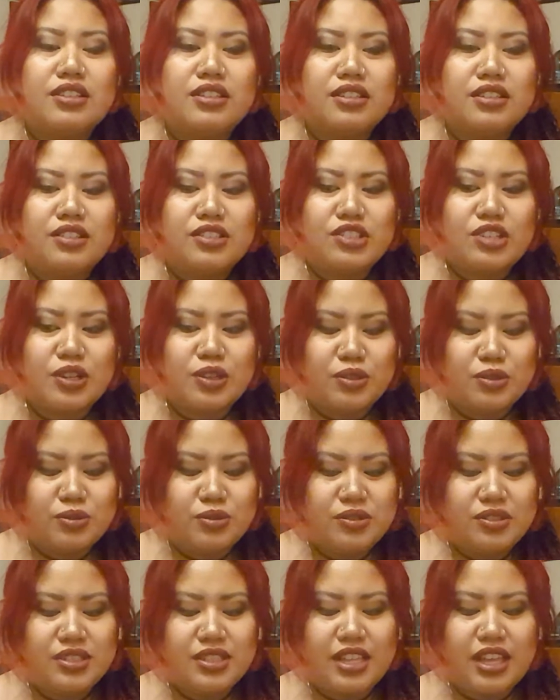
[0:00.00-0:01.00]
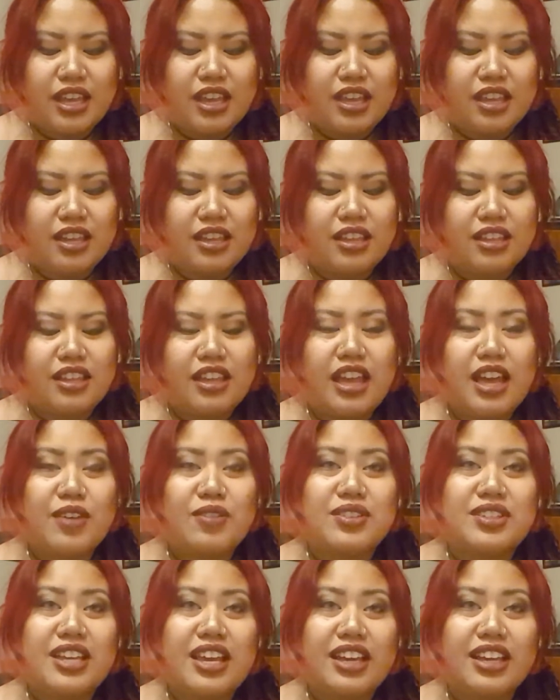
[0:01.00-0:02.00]
shows that have a
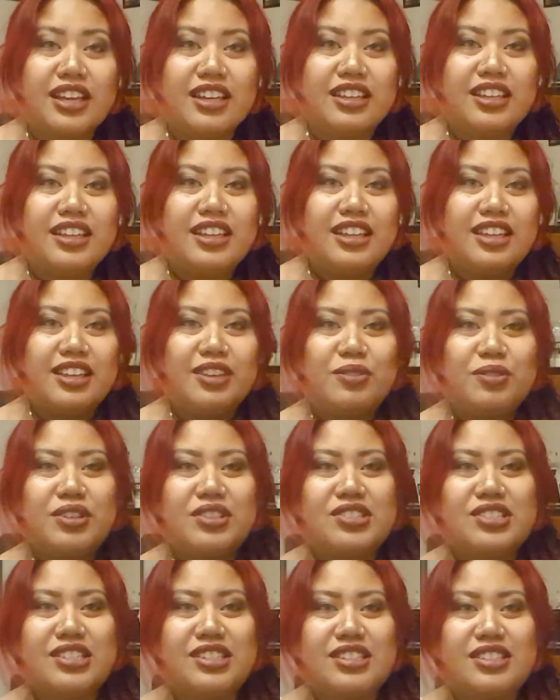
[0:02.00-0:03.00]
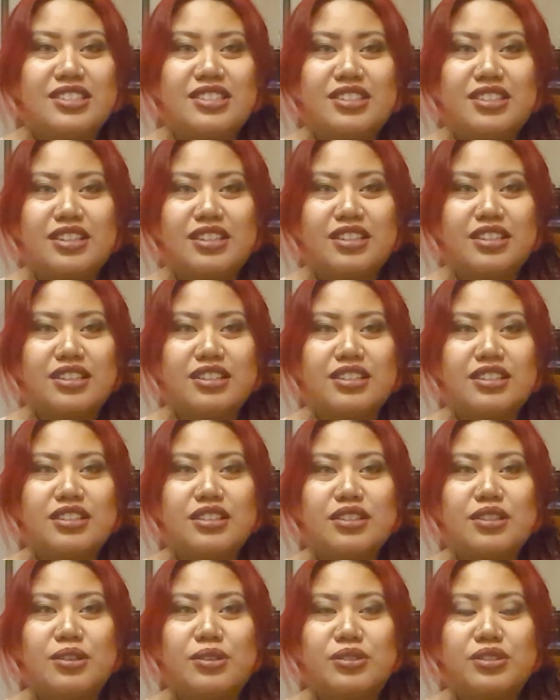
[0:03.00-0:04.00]
deck, which is the
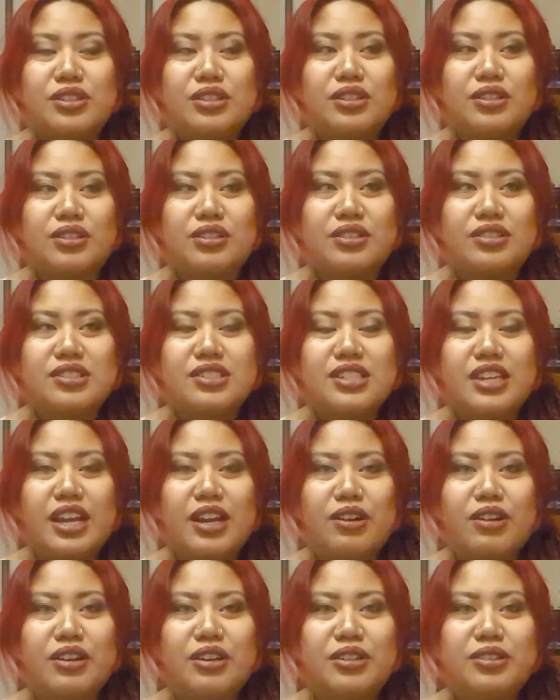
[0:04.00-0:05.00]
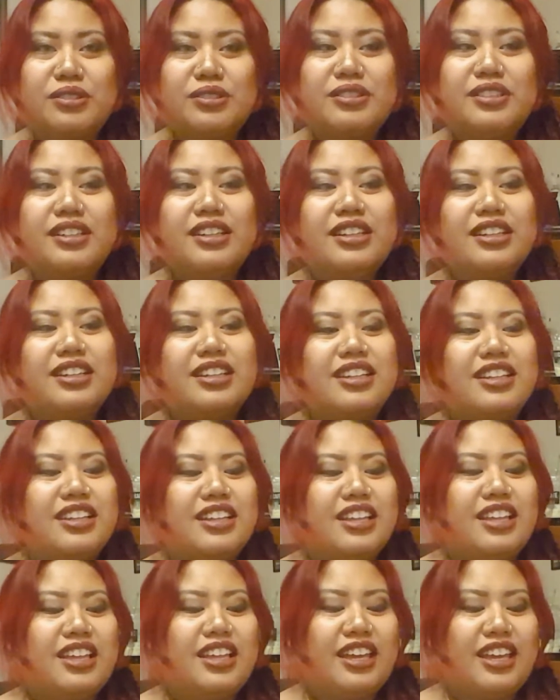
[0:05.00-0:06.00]
Golden Girls Tarot.
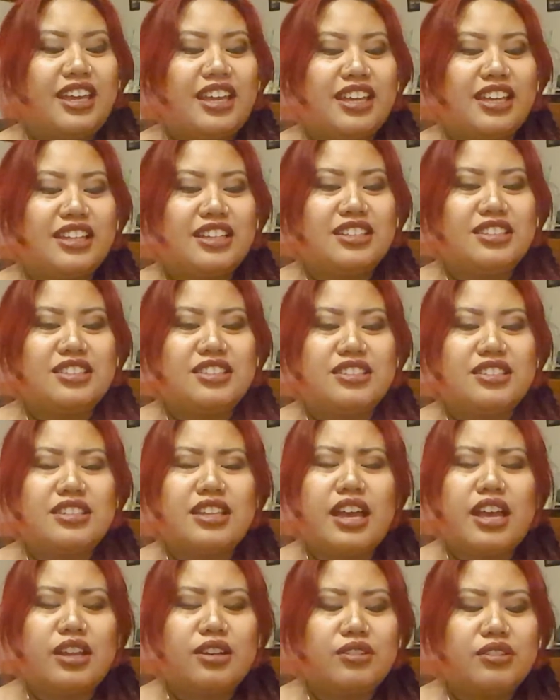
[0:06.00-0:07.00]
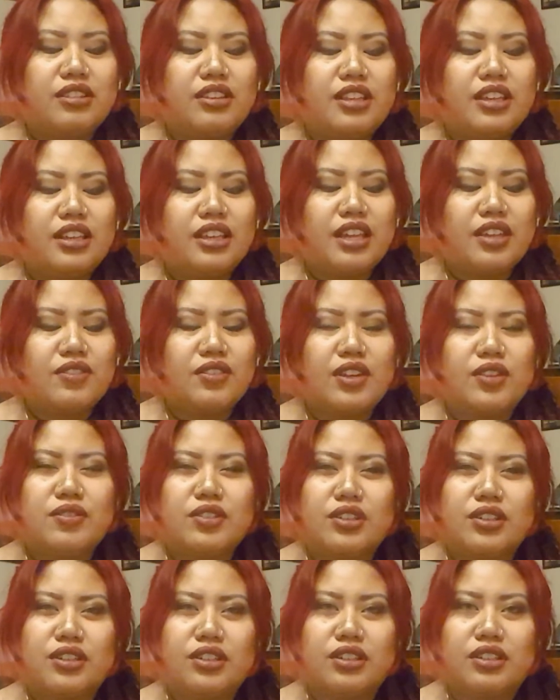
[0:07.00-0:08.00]
And I don't think I've
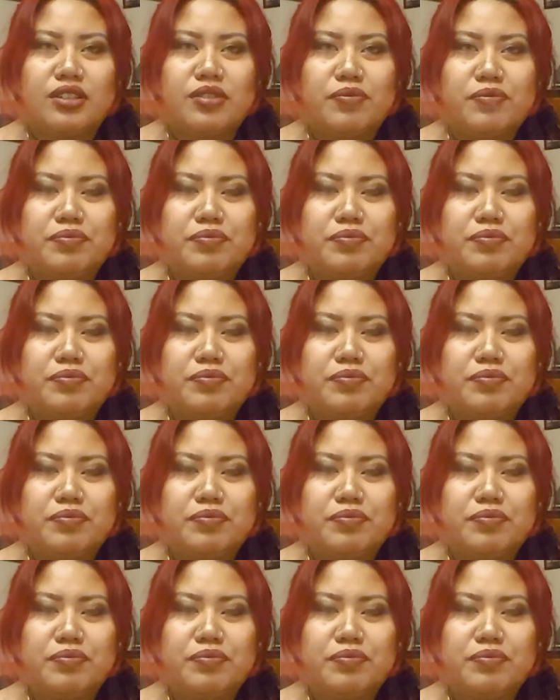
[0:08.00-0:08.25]
ever